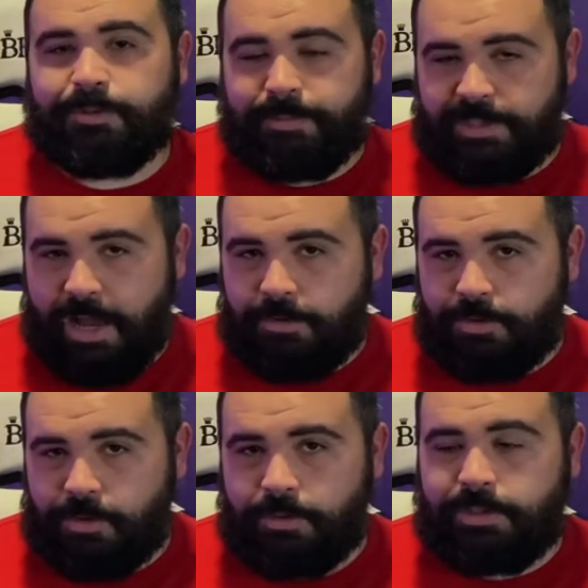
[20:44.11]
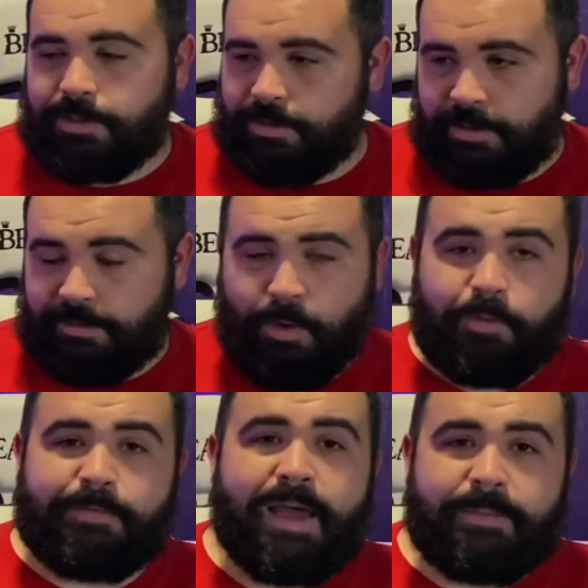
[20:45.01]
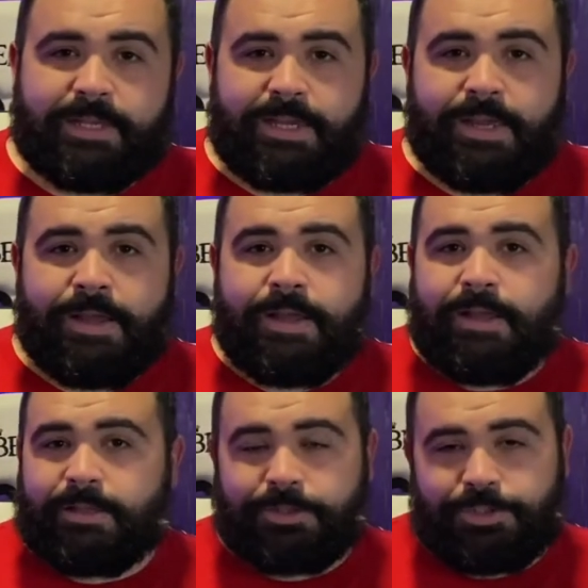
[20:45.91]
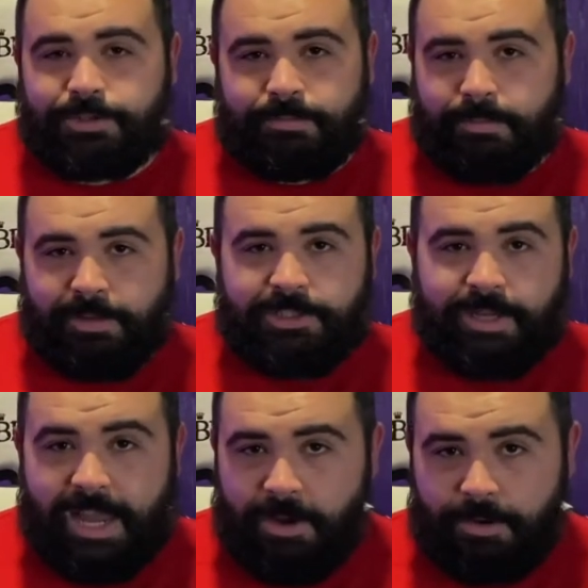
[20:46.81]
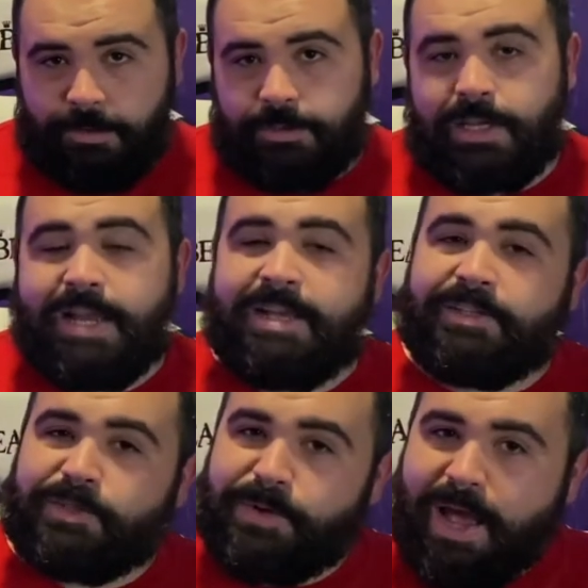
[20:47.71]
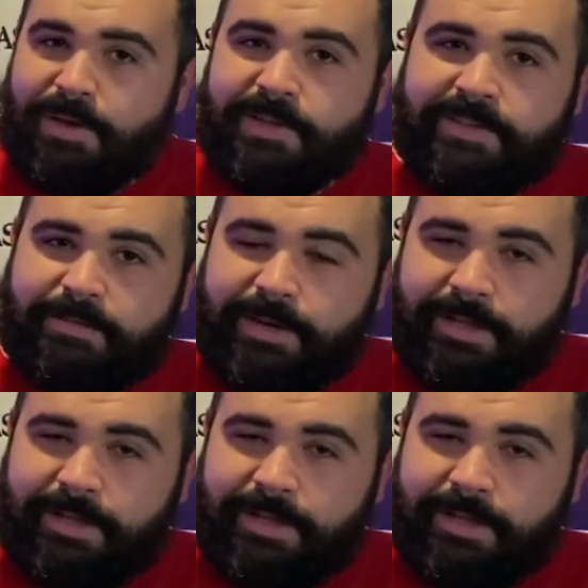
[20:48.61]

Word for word: from his household because his whole family, they're just a bunch of a-holes. So now he's living